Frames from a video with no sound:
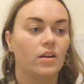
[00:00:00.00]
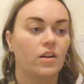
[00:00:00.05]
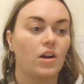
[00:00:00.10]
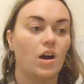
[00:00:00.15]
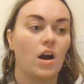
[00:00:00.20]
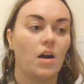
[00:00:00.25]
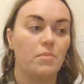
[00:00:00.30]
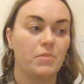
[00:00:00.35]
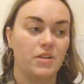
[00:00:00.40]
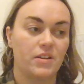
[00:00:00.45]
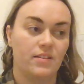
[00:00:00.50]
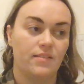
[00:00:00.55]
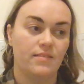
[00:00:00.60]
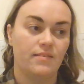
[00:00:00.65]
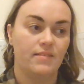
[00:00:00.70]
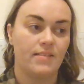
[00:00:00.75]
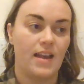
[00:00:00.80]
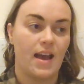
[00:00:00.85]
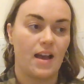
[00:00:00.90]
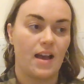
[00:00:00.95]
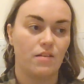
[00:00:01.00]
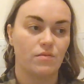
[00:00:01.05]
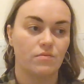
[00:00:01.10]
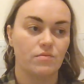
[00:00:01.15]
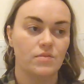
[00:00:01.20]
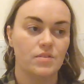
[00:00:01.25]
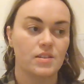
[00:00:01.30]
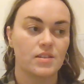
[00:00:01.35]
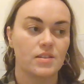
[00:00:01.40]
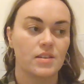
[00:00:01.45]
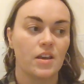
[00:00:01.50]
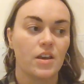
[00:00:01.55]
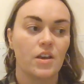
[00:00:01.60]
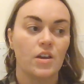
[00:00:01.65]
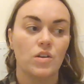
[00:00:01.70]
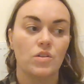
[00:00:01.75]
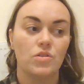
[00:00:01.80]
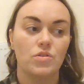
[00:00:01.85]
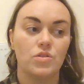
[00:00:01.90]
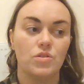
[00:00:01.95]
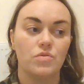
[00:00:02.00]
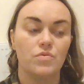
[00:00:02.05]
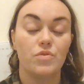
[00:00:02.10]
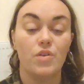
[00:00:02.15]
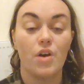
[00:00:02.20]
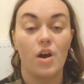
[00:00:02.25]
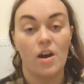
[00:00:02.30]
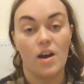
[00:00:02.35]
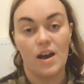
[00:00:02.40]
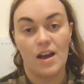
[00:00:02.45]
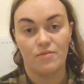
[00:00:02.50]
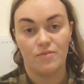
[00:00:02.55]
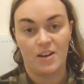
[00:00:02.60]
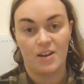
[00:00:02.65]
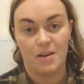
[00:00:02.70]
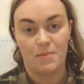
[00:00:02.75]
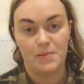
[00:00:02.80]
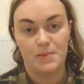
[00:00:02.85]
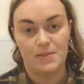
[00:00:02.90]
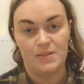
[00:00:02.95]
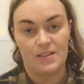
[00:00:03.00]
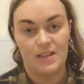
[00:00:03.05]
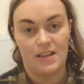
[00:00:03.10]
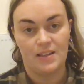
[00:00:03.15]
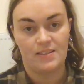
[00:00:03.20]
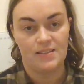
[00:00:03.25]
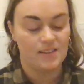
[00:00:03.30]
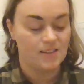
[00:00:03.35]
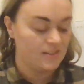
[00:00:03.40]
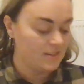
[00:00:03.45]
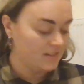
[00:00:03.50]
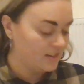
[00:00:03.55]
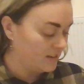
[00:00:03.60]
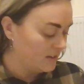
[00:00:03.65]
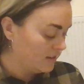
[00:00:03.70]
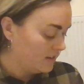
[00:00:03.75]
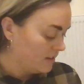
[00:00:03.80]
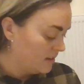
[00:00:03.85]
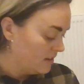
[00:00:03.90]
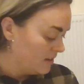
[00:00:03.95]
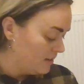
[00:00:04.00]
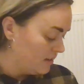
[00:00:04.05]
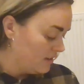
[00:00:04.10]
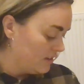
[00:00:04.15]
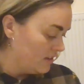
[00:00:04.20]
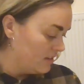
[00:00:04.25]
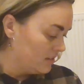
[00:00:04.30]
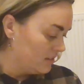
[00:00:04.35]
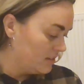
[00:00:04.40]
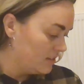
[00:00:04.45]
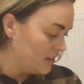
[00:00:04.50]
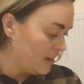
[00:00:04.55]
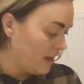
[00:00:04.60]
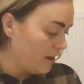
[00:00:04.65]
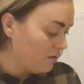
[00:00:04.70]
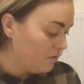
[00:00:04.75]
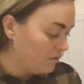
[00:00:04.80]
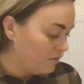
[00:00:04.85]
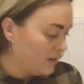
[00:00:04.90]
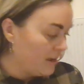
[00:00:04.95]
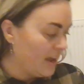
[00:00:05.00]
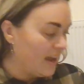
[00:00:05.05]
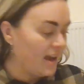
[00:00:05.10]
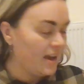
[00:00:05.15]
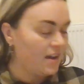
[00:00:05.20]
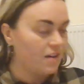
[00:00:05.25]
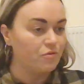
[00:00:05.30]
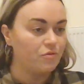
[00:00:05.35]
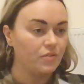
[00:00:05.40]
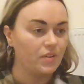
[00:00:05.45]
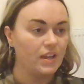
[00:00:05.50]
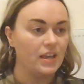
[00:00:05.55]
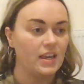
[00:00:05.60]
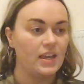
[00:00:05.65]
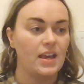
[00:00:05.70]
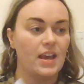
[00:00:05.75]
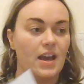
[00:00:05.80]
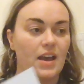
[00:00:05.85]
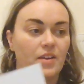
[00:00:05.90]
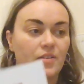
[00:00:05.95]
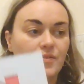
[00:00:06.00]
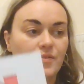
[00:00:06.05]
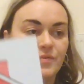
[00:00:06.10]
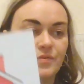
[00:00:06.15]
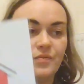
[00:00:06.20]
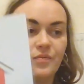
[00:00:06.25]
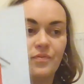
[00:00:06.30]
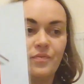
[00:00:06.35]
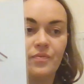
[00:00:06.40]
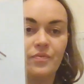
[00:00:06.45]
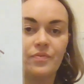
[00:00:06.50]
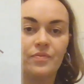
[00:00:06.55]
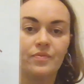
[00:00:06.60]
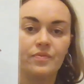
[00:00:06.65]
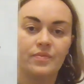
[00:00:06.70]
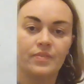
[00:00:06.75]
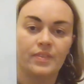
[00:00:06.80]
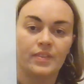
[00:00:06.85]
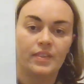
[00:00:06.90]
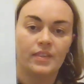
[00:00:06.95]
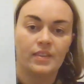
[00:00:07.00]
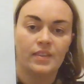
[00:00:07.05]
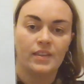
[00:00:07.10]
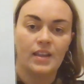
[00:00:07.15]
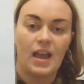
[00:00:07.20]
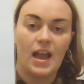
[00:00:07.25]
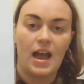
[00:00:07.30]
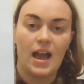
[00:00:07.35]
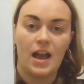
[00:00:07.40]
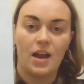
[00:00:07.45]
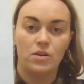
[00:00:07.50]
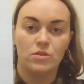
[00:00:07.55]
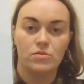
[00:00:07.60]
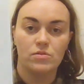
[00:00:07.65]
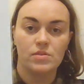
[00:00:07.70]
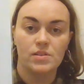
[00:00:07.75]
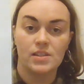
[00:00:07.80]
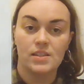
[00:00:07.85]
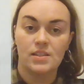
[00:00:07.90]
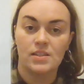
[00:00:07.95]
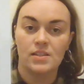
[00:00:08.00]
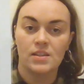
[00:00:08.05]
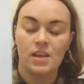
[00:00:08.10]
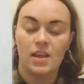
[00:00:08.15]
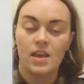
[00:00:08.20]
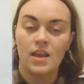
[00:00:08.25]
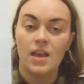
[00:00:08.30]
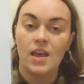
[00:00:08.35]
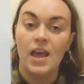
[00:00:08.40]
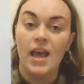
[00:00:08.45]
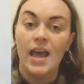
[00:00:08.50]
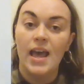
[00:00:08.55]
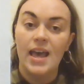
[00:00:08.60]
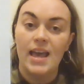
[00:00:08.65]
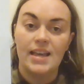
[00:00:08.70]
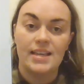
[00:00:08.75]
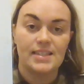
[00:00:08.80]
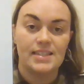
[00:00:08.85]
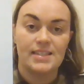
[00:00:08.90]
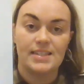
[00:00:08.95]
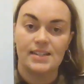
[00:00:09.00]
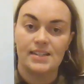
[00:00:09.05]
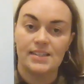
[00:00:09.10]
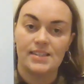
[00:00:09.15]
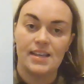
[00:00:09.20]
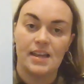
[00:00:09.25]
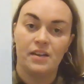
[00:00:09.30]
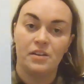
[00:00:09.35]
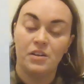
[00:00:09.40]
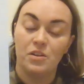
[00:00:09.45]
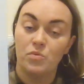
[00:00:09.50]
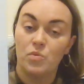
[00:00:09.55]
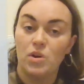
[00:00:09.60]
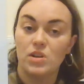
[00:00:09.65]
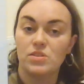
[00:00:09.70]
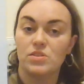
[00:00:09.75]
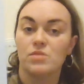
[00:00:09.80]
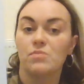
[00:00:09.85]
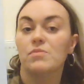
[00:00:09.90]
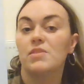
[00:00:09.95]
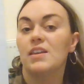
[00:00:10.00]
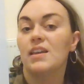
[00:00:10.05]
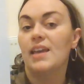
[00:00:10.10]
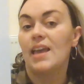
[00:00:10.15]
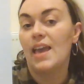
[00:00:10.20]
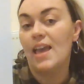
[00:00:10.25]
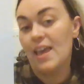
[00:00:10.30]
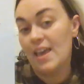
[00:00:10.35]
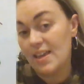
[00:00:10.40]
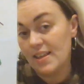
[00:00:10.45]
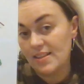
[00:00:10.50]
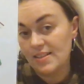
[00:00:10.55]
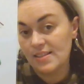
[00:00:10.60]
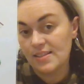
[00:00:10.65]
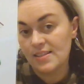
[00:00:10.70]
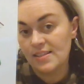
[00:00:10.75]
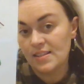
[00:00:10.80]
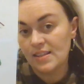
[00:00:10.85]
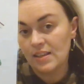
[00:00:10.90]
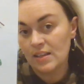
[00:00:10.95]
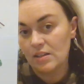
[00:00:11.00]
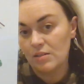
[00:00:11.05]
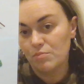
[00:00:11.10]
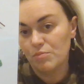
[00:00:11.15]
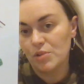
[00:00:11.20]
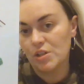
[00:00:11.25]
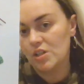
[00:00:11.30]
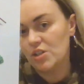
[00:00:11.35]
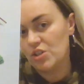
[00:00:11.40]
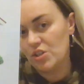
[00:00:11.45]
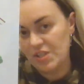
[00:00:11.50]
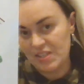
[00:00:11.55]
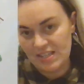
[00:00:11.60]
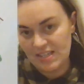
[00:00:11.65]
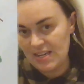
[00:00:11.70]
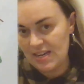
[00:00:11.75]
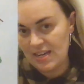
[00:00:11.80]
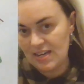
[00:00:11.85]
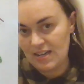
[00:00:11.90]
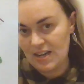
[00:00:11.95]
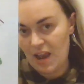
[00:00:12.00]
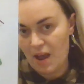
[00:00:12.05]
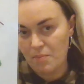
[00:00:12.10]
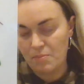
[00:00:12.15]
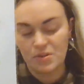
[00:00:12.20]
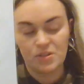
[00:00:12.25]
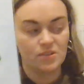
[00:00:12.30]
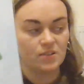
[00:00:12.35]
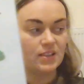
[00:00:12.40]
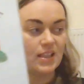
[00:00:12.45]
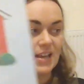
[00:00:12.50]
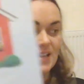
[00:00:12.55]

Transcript: common nouns do not have capital letters. So we have here house. It's still telling you what something is, but it doesn't need a capital